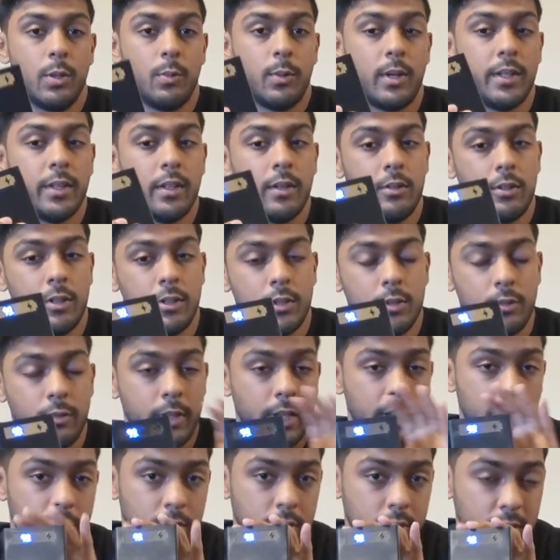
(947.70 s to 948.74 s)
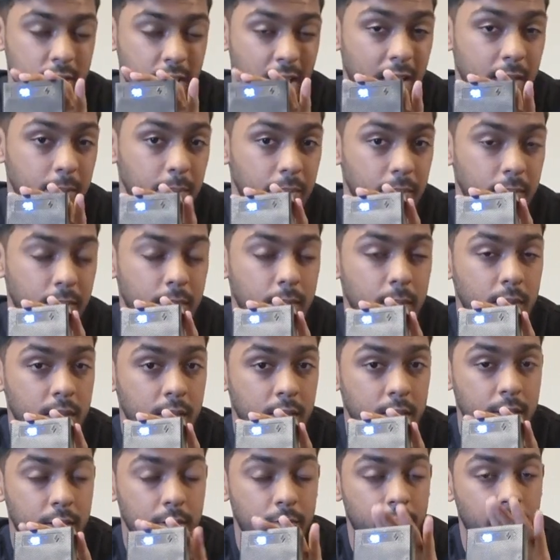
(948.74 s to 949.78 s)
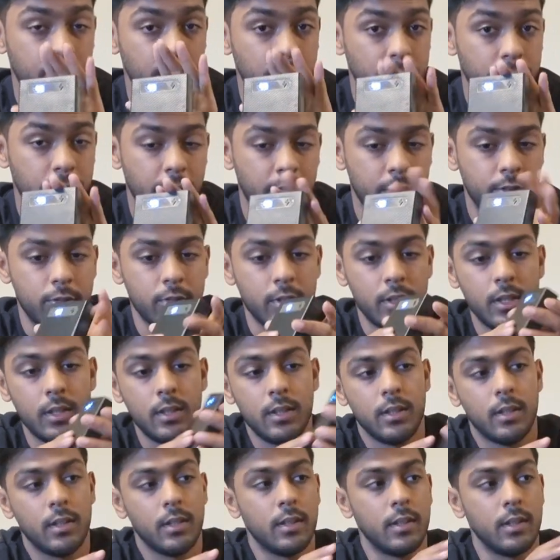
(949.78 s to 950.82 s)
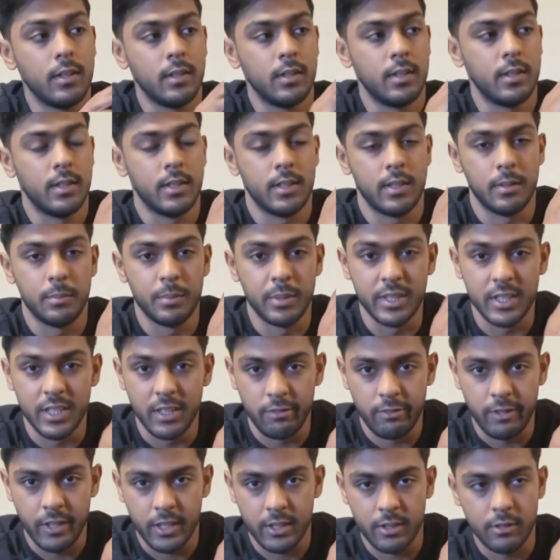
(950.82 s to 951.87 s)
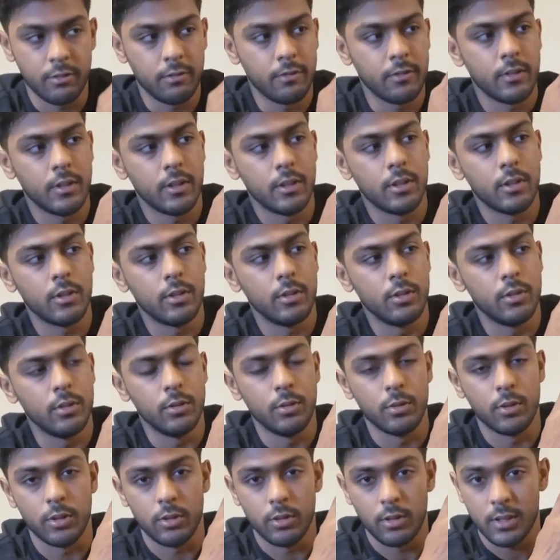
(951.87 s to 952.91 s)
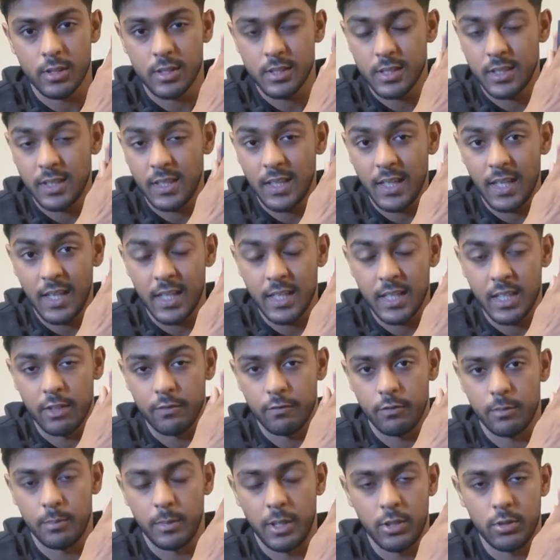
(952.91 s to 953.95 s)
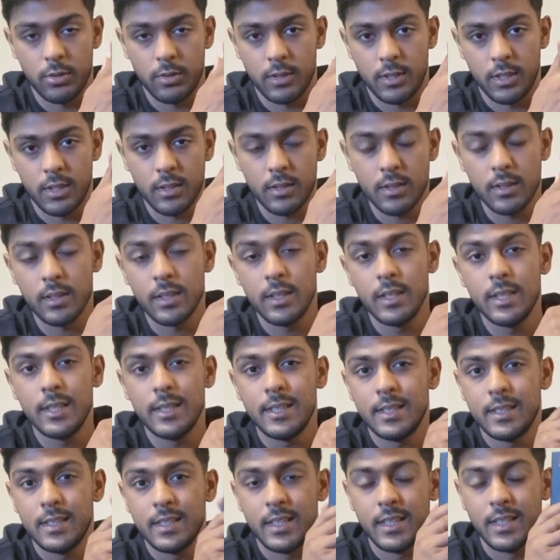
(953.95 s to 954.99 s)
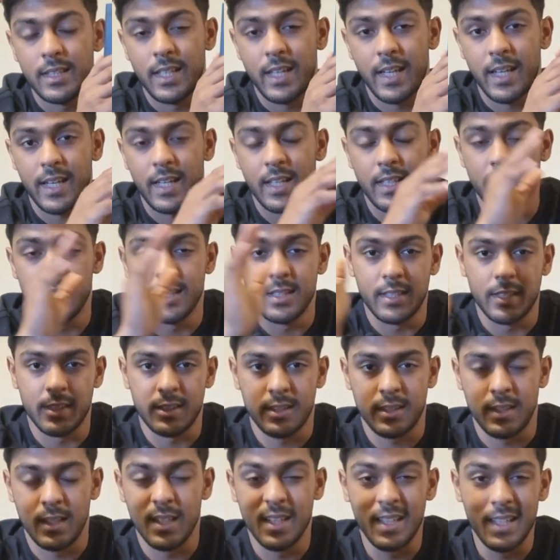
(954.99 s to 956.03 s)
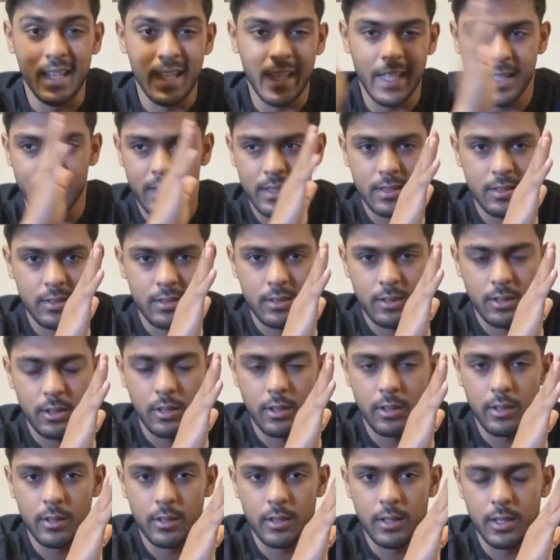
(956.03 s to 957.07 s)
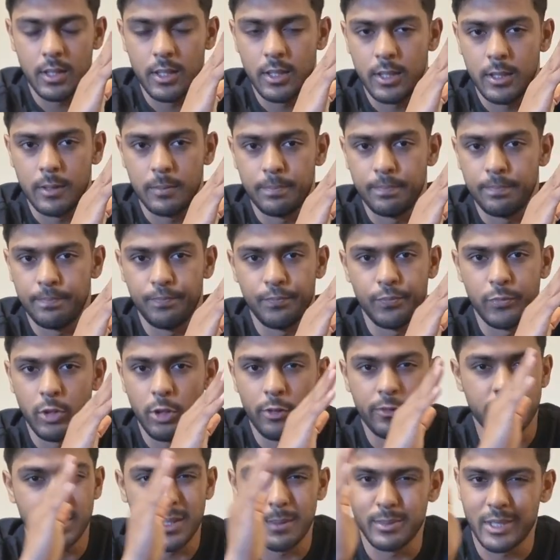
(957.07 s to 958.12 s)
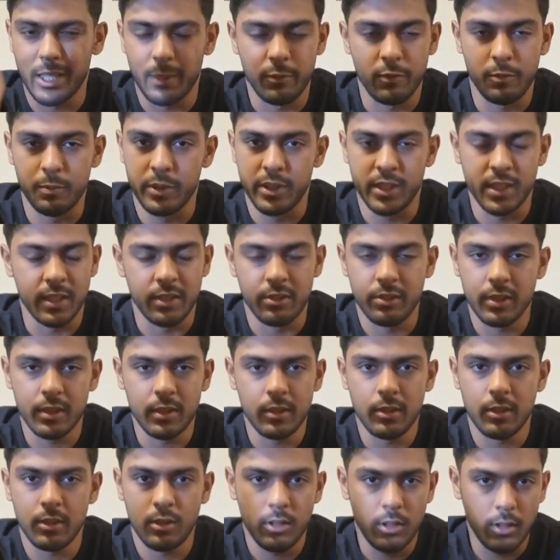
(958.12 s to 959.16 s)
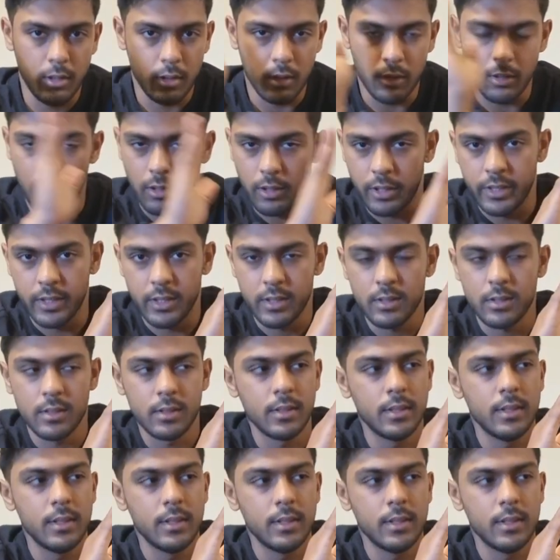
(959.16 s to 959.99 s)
the one that got scratches came from the factory, but defective. You could not see any information here. It had a layer of some type of material on it.